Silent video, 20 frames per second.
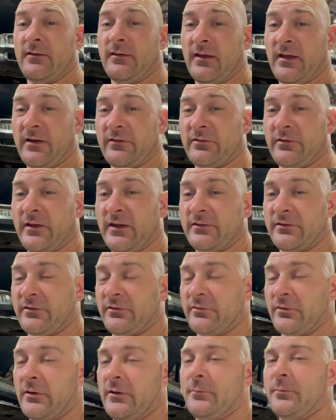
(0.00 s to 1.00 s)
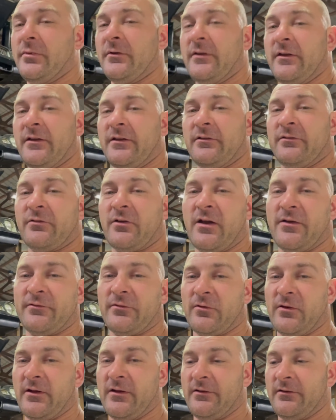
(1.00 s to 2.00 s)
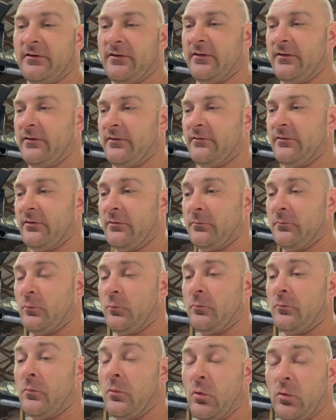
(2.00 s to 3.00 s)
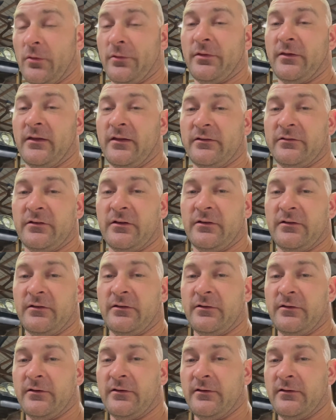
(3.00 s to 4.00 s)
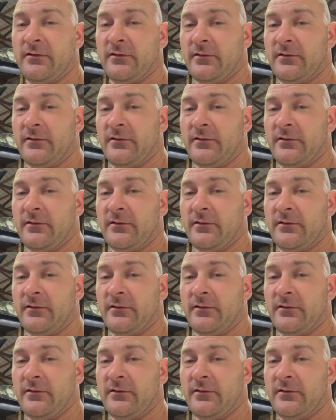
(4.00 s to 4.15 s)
actually at the strip and driving around, and some more things done to it.